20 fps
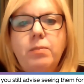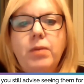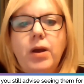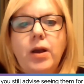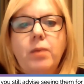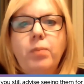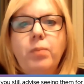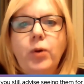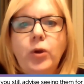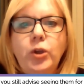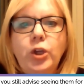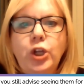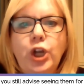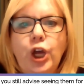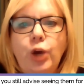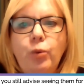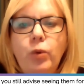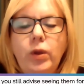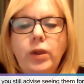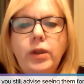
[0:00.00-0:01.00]
But
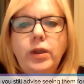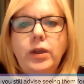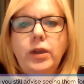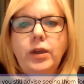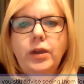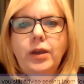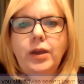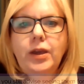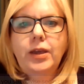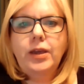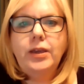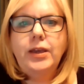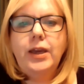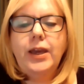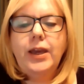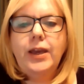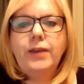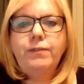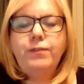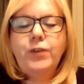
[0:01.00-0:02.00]

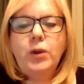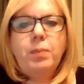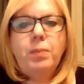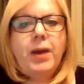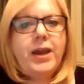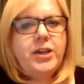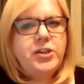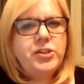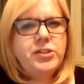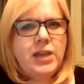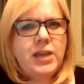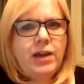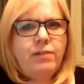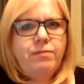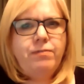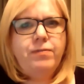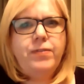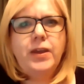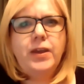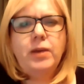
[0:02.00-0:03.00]
if your patients have
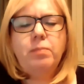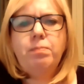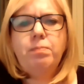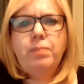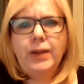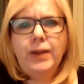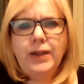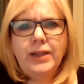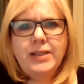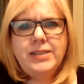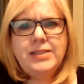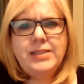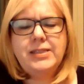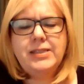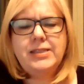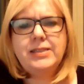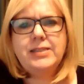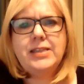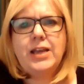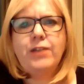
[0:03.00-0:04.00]
the ability
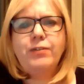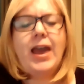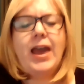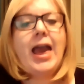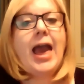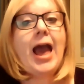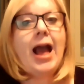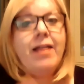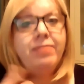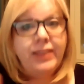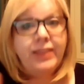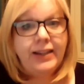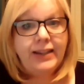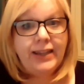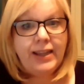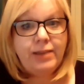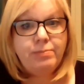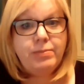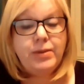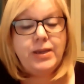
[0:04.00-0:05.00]
to self-care and the
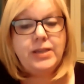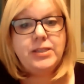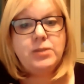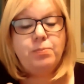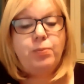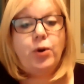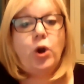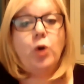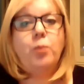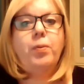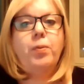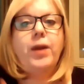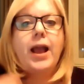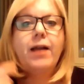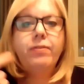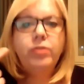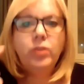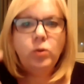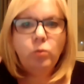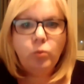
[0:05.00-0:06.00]
limb is appropriate
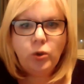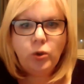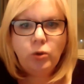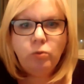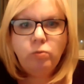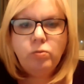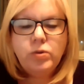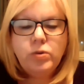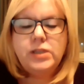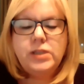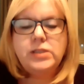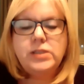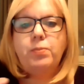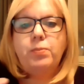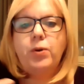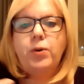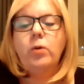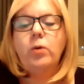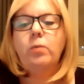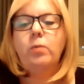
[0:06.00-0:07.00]
and the wound is
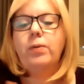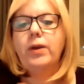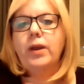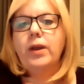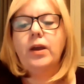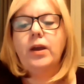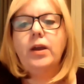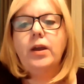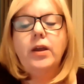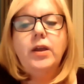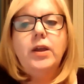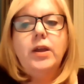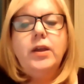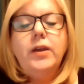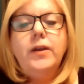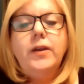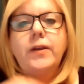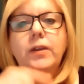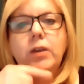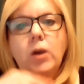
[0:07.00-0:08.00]
appropriate,
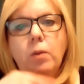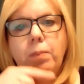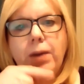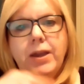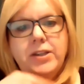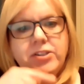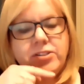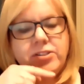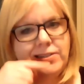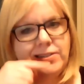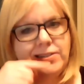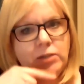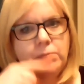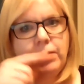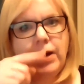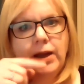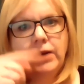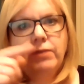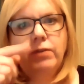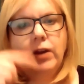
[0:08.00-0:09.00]
your patient still
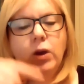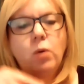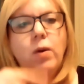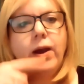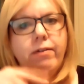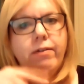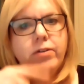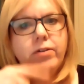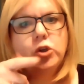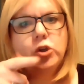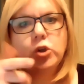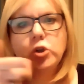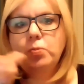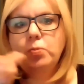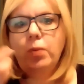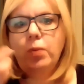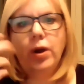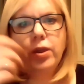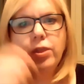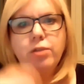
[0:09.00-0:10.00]
might require a touch
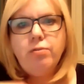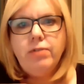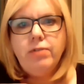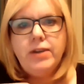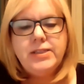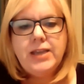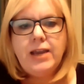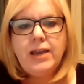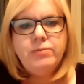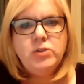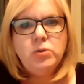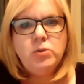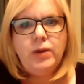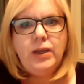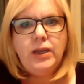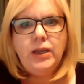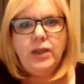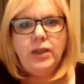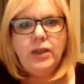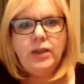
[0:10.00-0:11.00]
point 3 times a
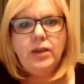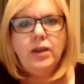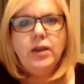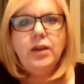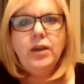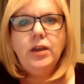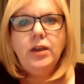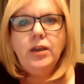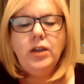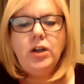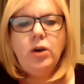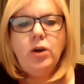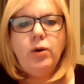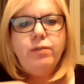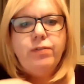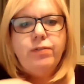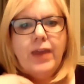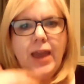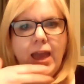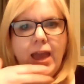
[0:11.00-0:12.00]
week.
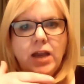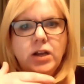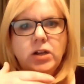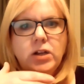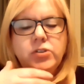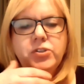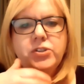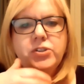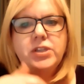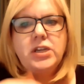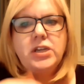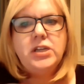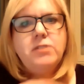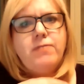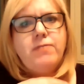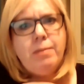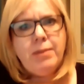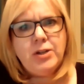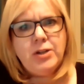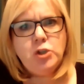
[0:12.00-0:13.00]
If they are concerned of,
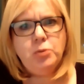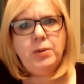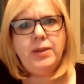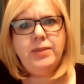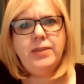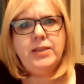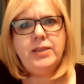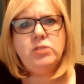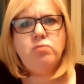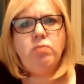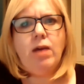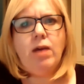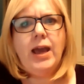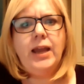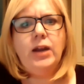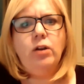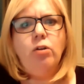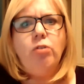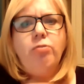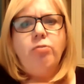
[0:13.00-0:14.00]
am I doing this
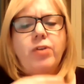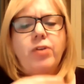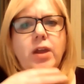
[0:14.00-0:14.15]
right, love?